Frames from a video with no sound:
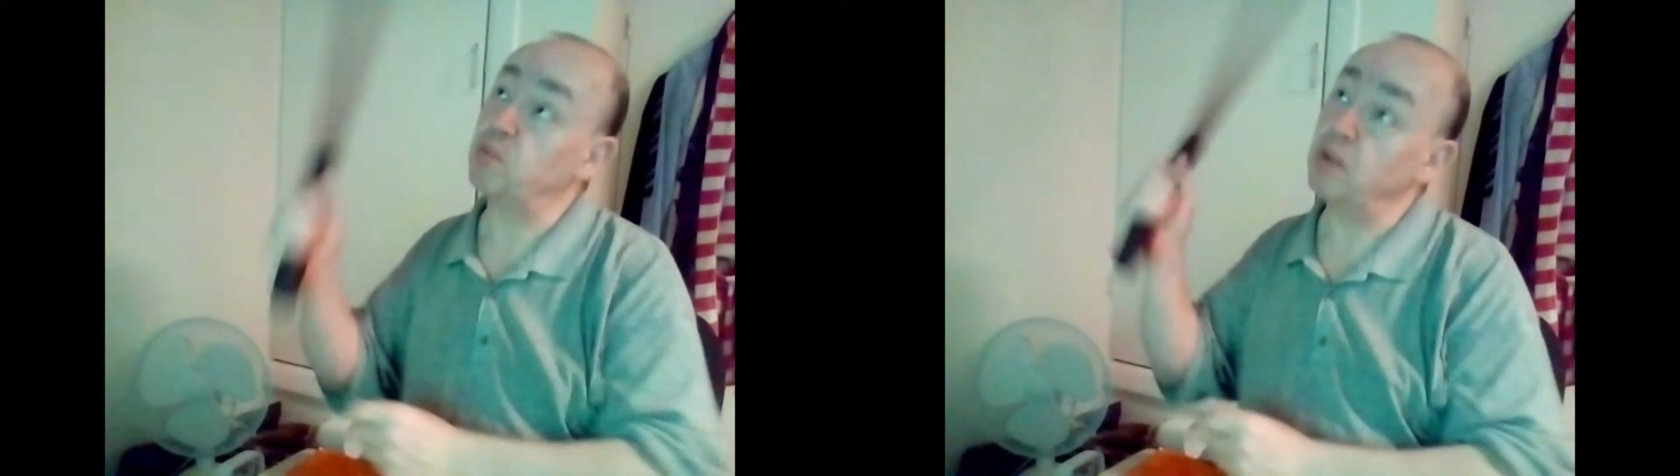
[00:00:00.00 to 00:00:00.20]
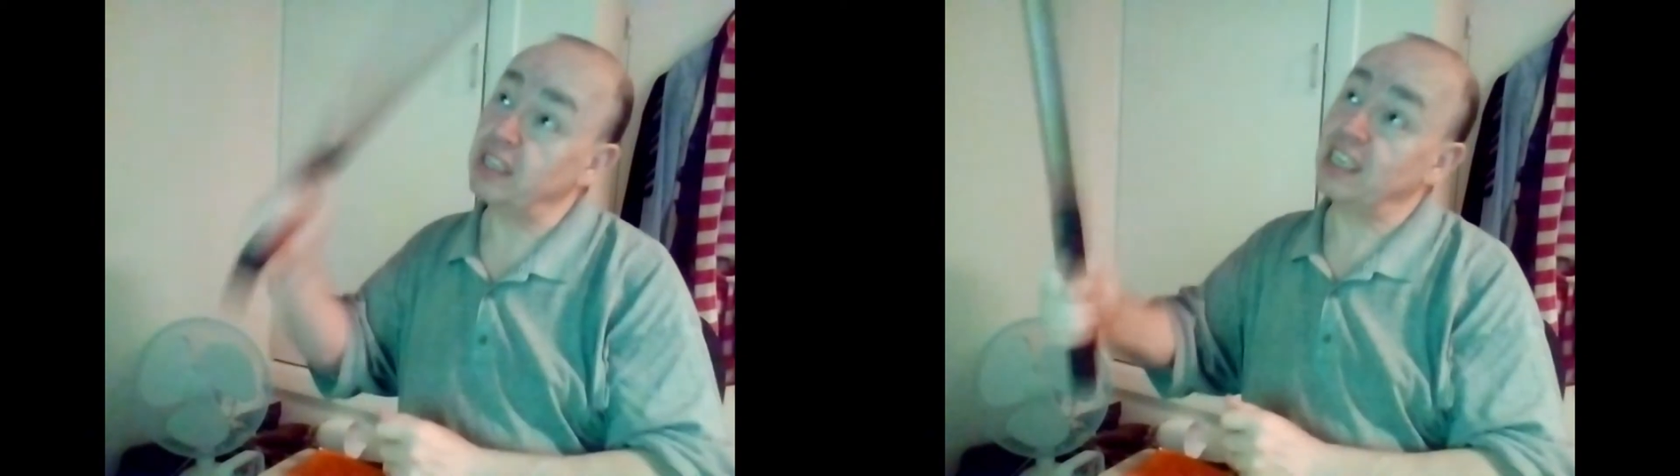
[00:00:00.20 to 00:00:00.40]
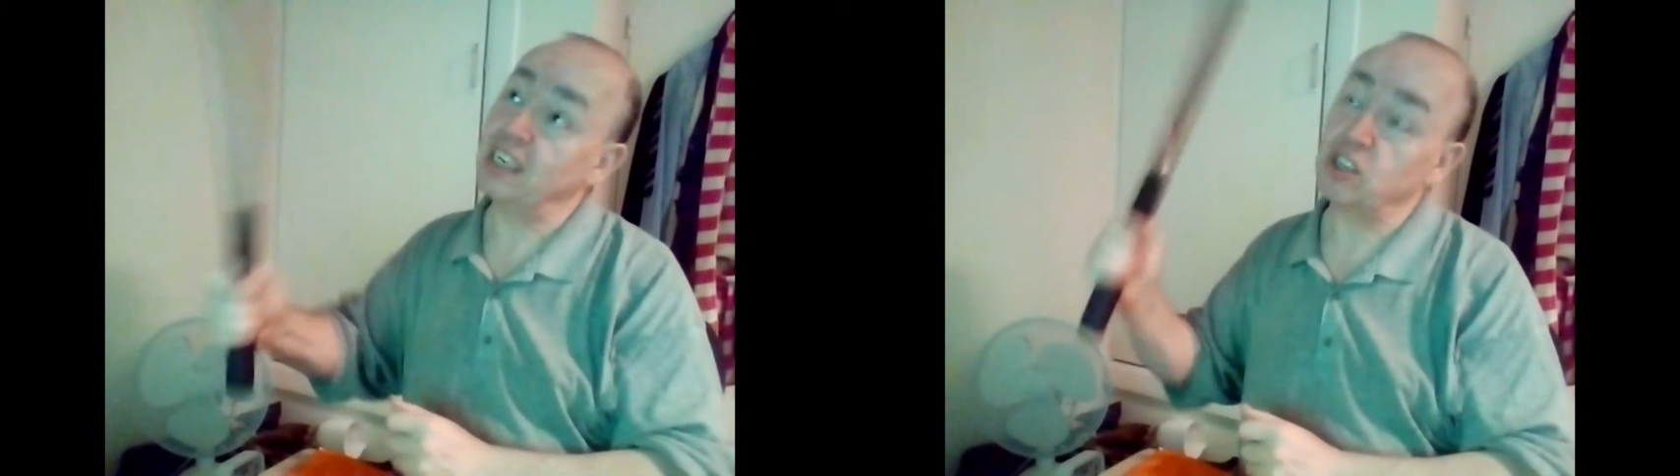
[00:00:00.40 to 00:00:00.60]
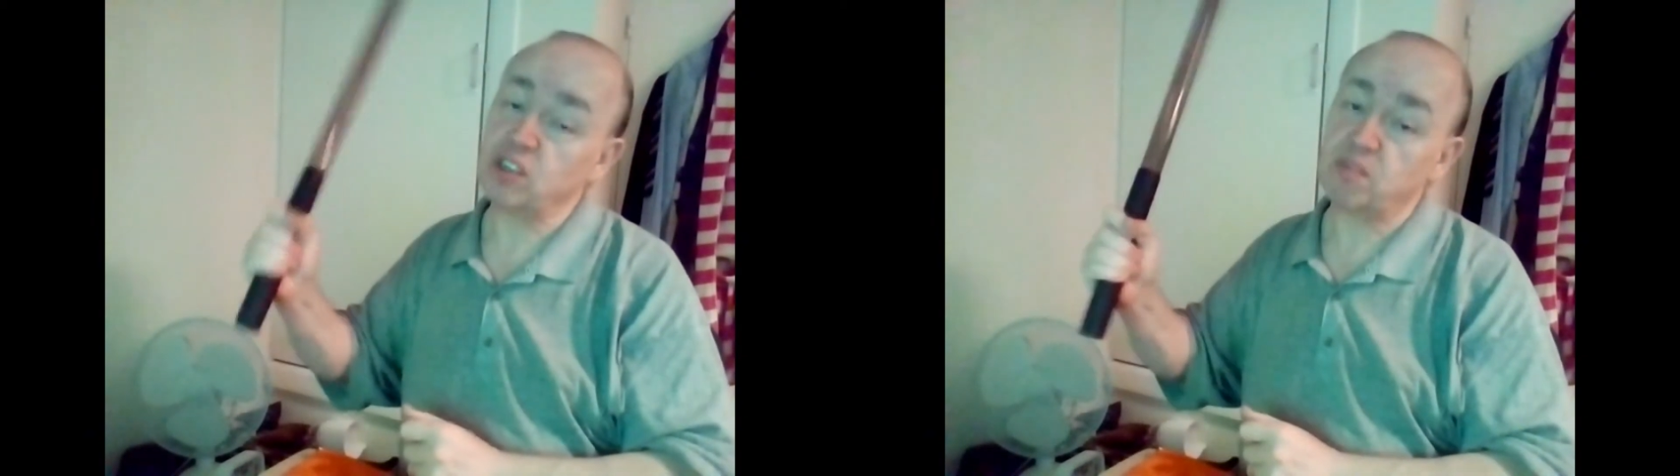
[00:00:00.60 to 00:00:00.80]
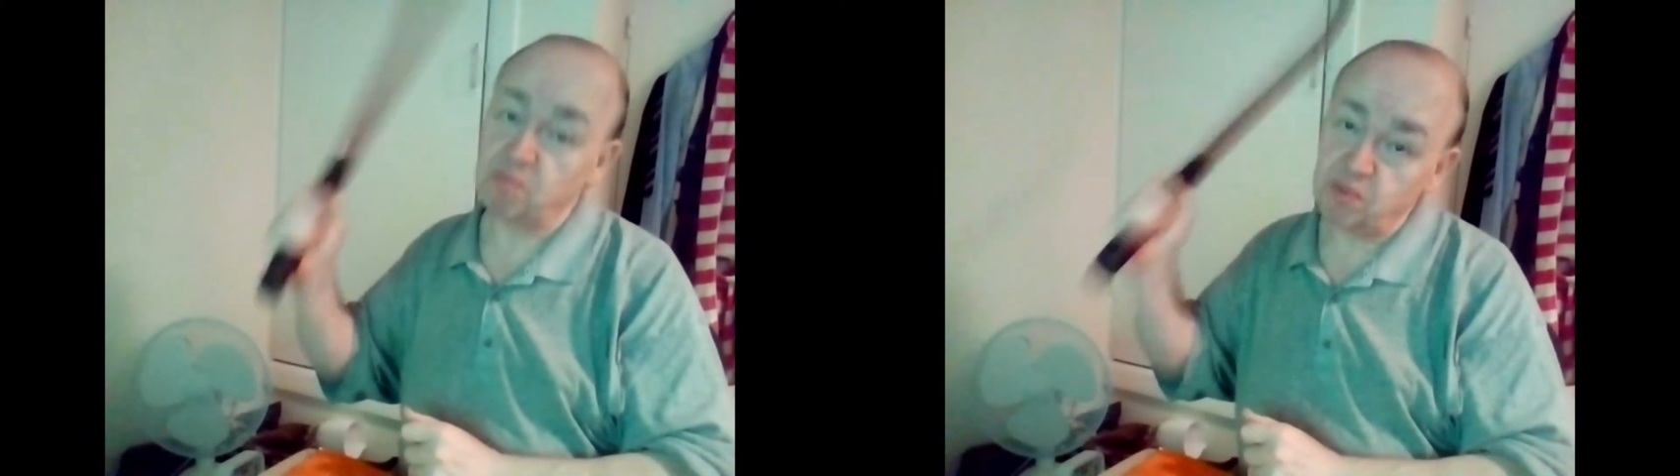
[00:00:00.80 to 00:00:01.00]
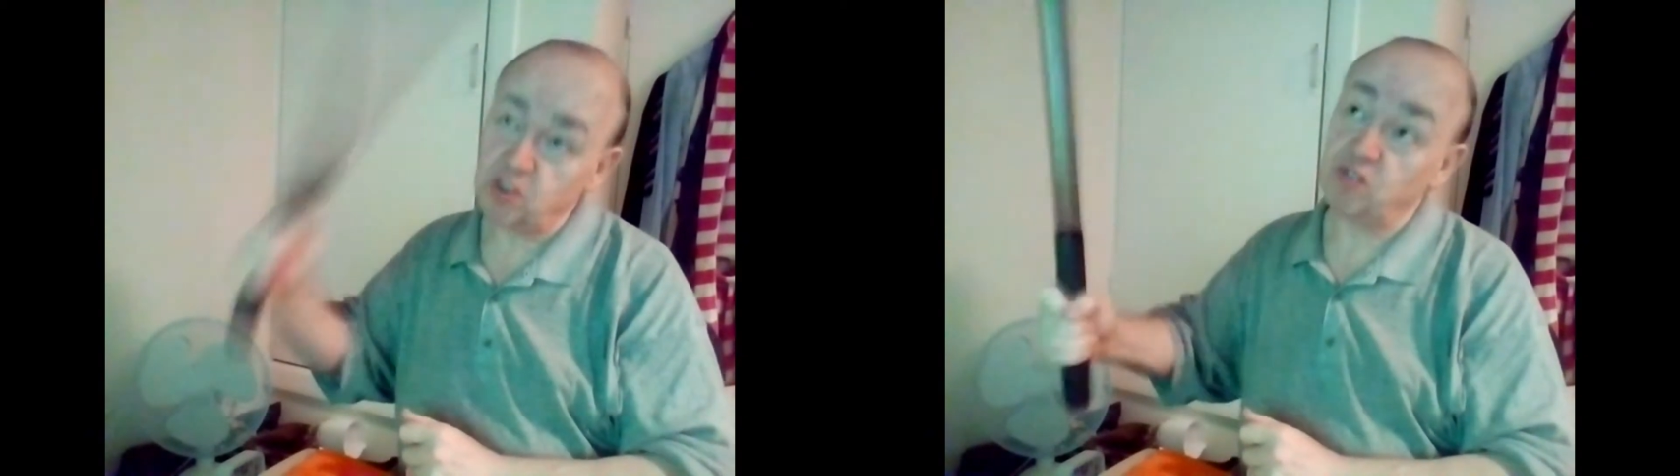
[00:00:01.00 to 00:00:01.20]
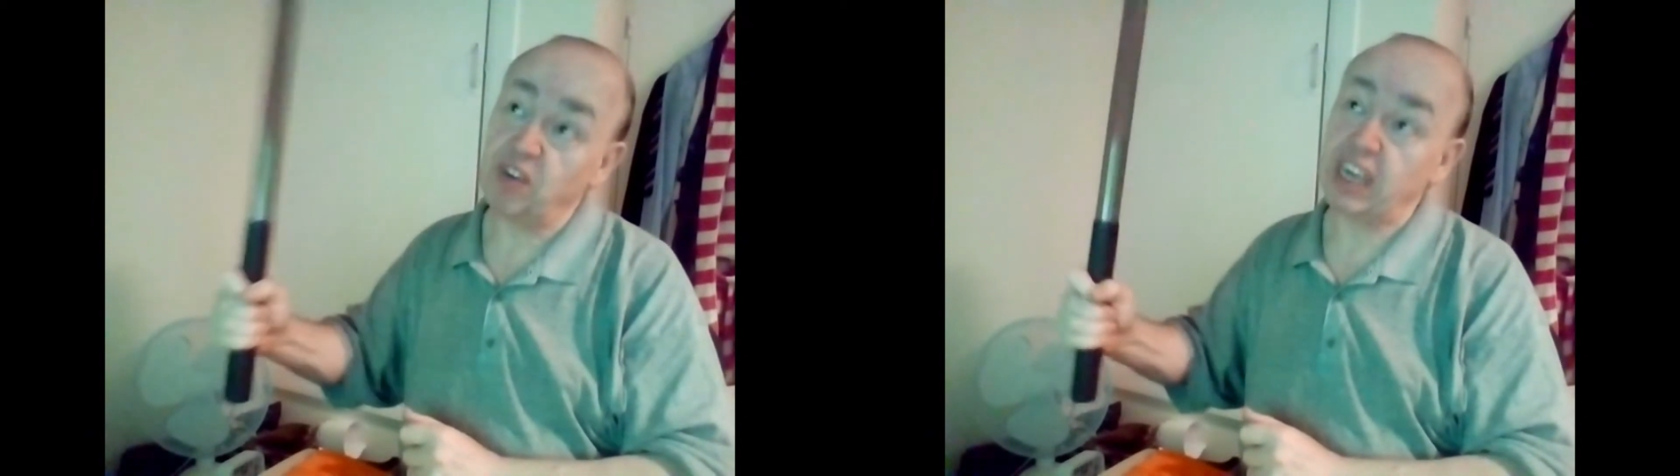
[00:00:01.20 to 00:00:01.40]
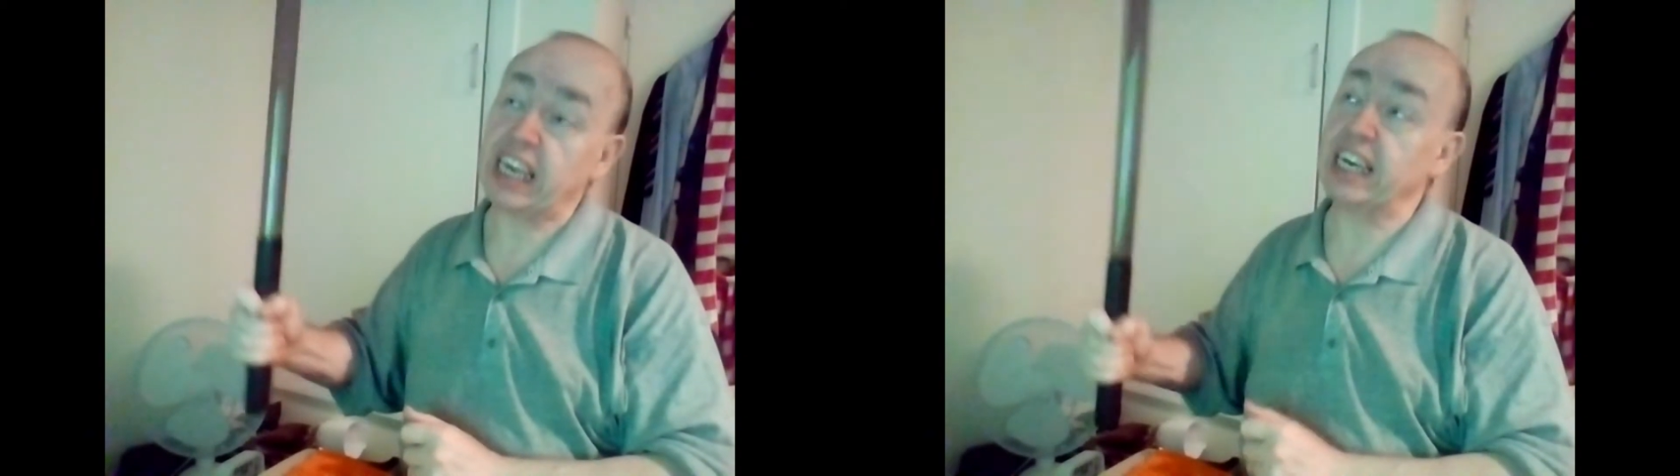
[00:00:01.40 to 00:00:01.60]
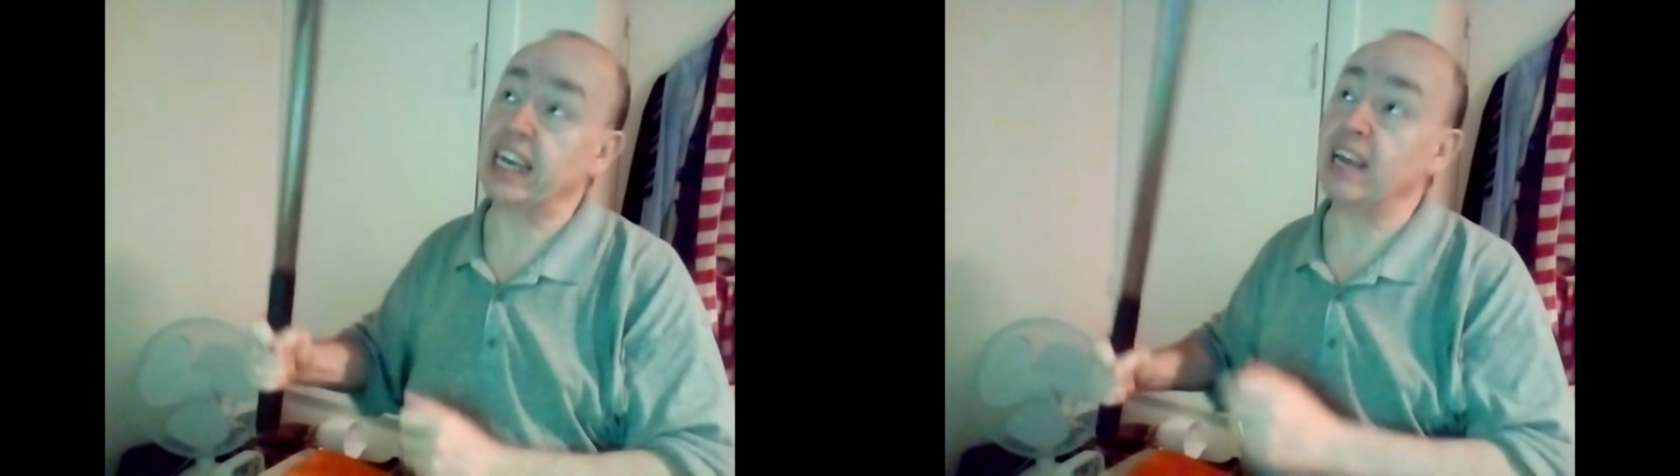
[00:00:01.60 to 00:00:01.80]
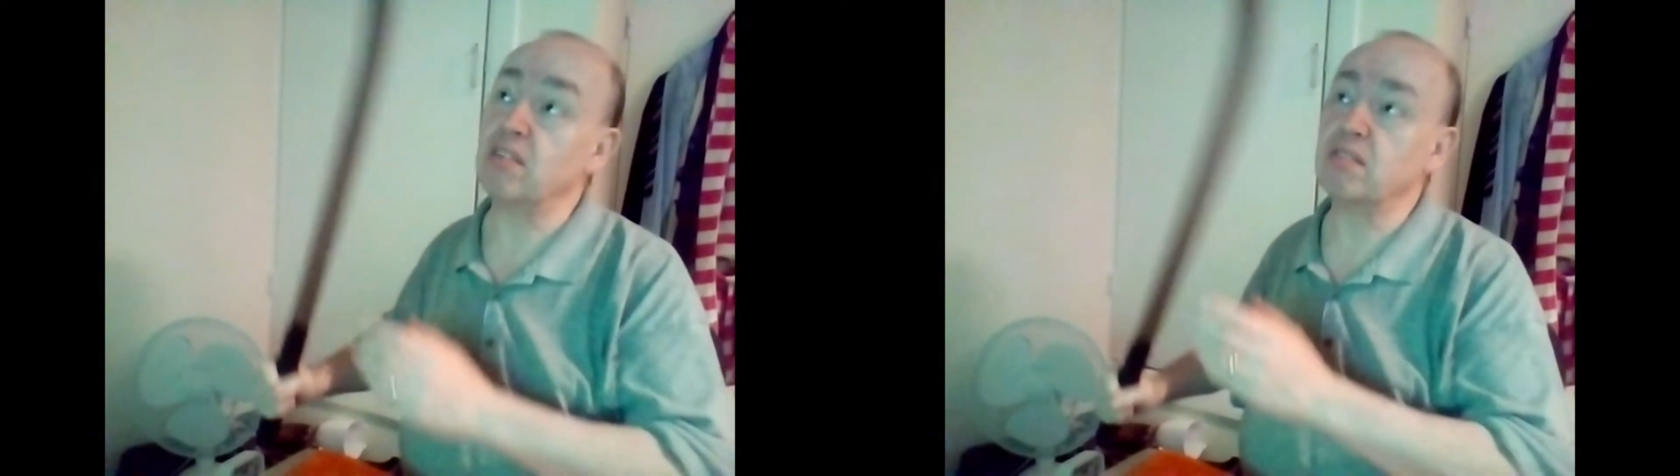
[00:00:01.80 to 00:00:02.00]
but I tend to just flick it
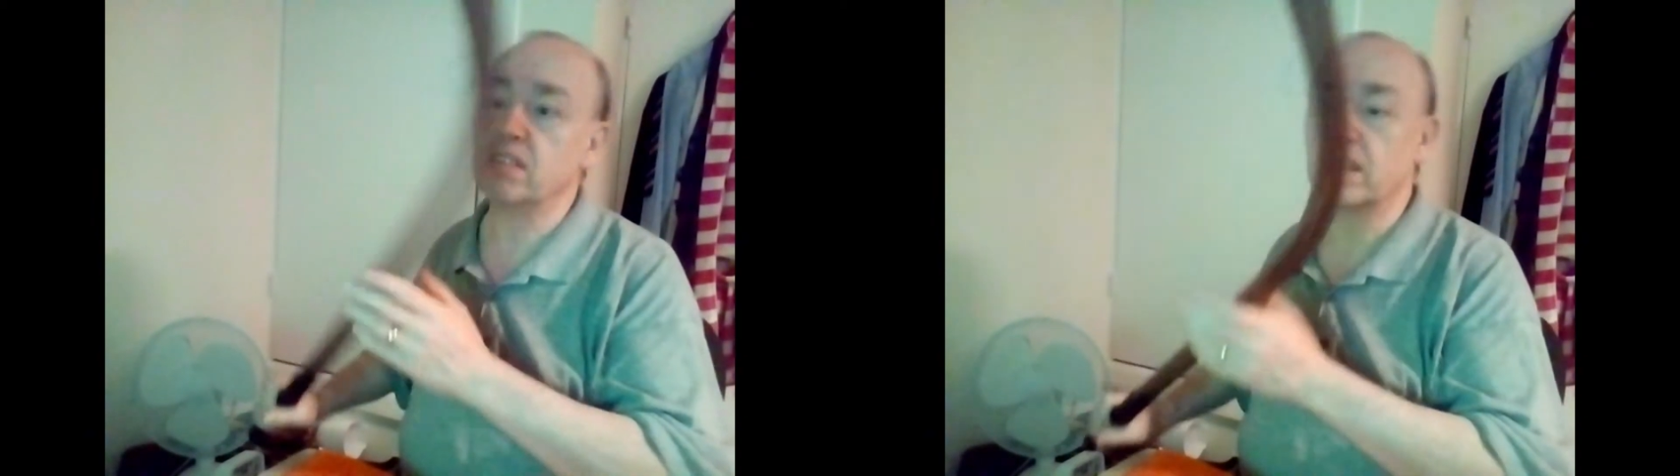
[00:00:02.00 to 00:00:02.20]
now,